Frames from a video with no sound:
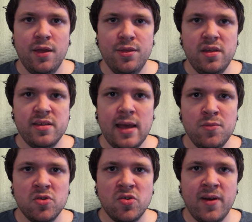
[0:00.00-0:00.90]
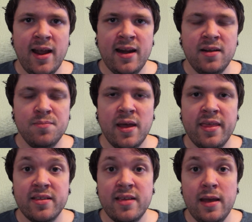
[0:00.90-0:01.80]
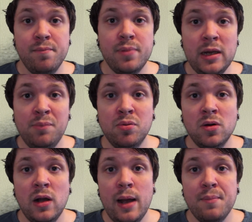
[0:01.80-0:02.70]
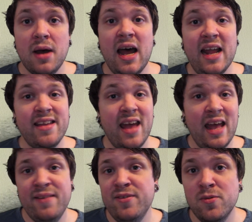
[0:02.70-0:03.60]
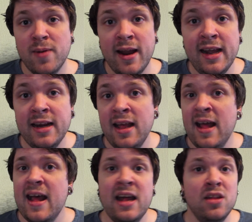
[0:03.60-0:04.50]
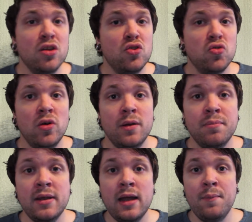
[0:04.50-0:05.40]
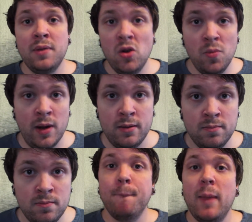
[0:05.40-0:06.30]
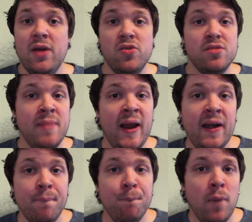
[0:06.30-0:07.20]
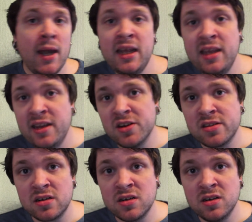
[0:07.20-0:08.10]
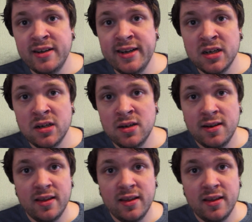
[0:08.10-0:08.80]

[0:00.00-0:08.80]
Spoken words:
This game was created by the same people behind Heavy Rain and Detroit Become Human. It was made many years earlier